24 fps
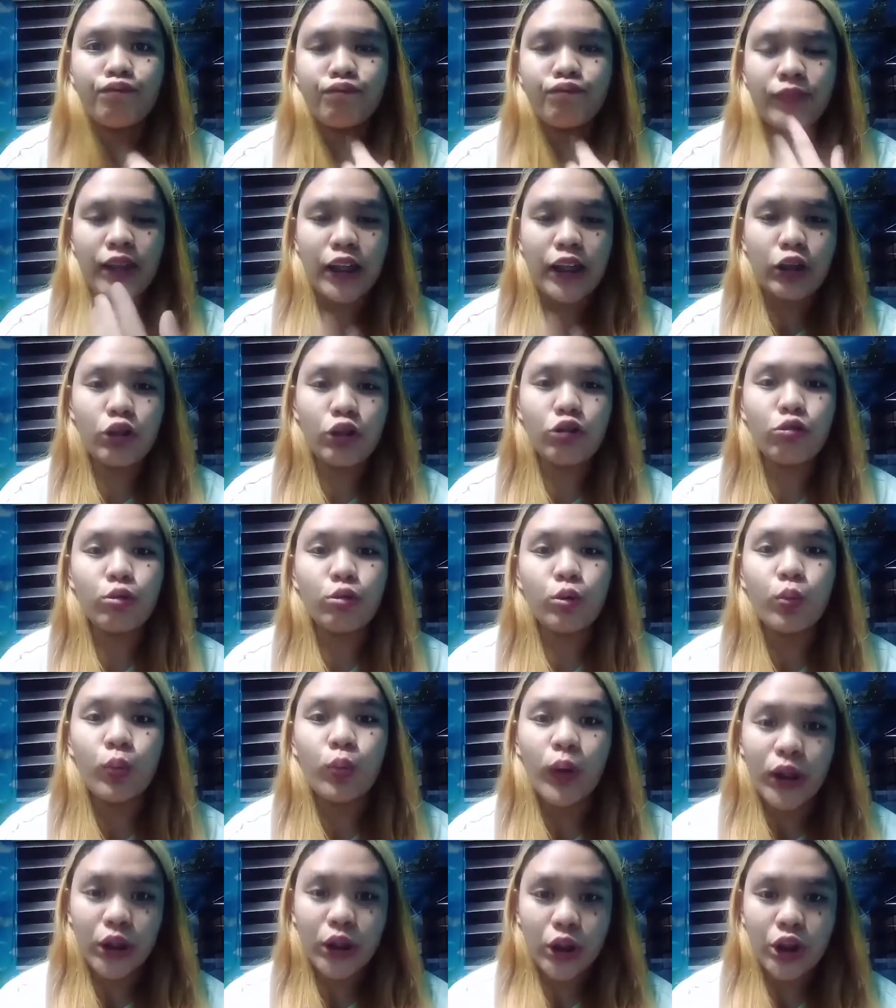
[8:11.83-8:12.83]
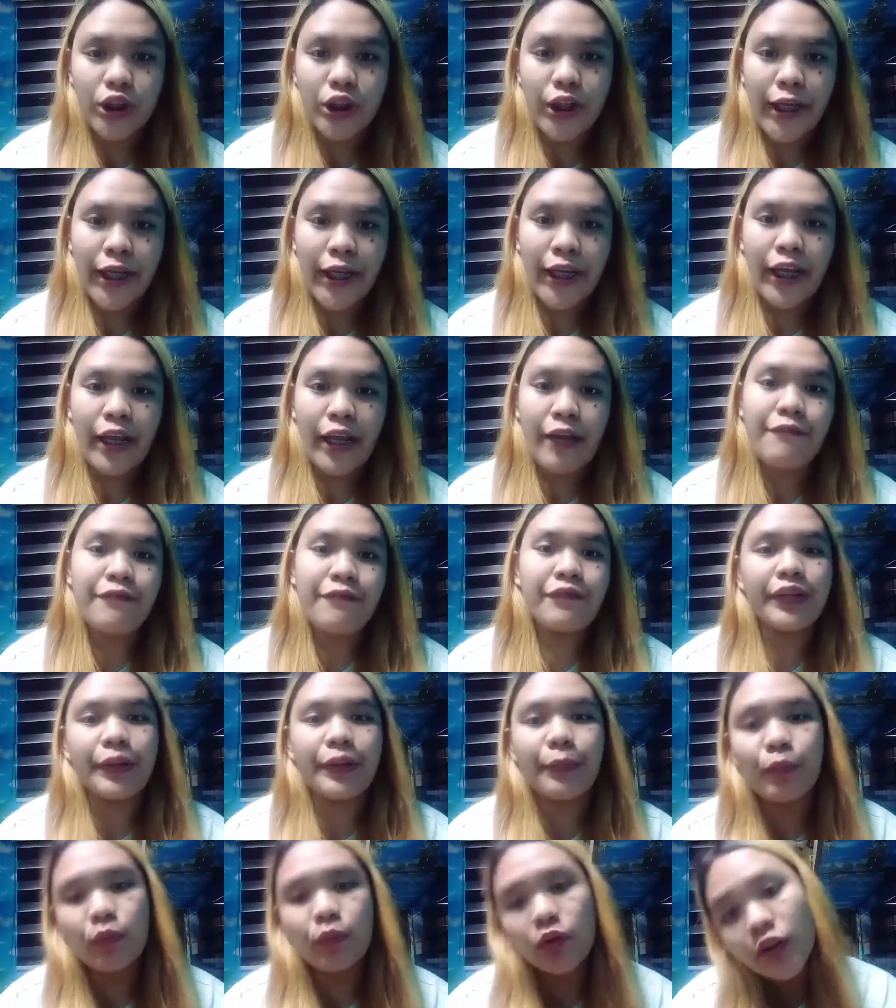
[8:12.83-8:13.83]
into watching
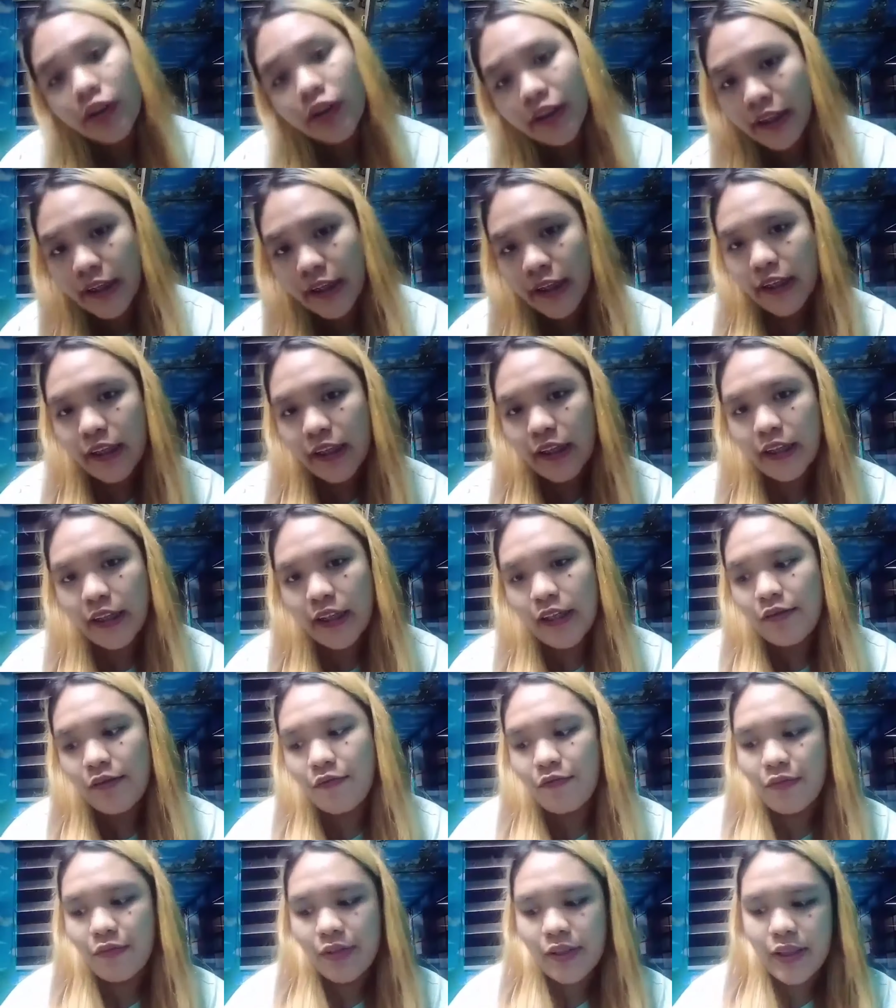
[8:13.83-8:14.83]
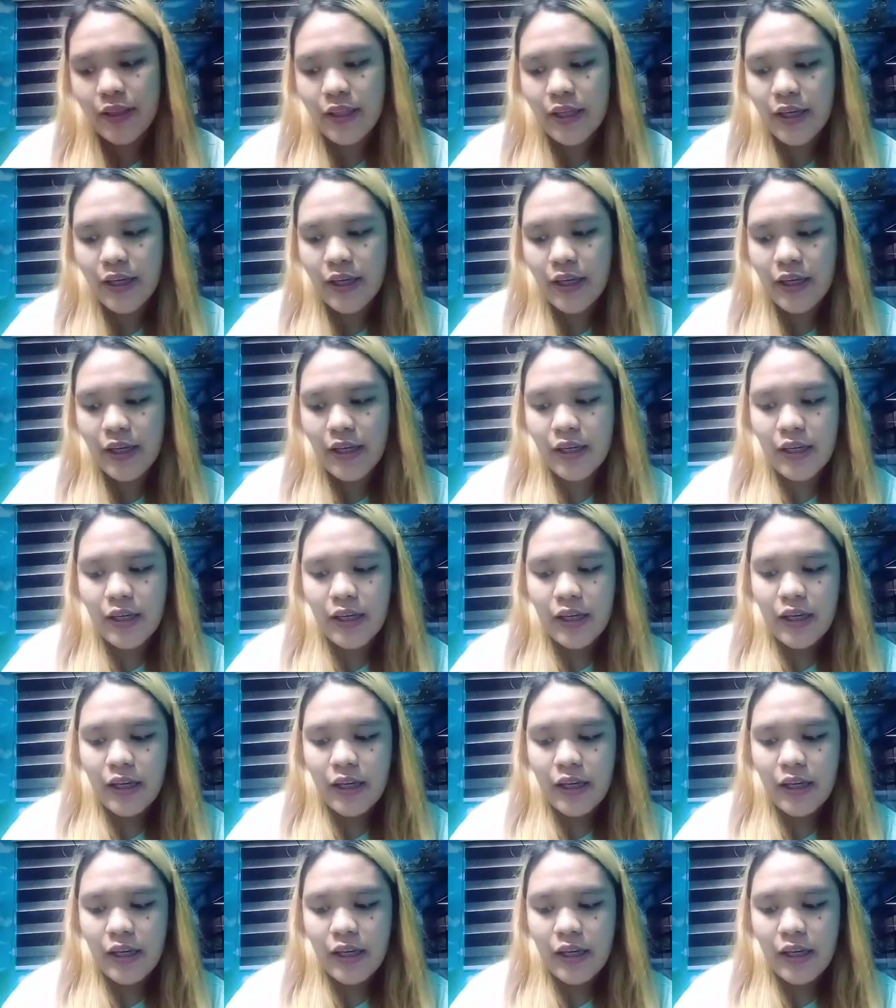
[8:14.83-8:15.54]
every morning, every day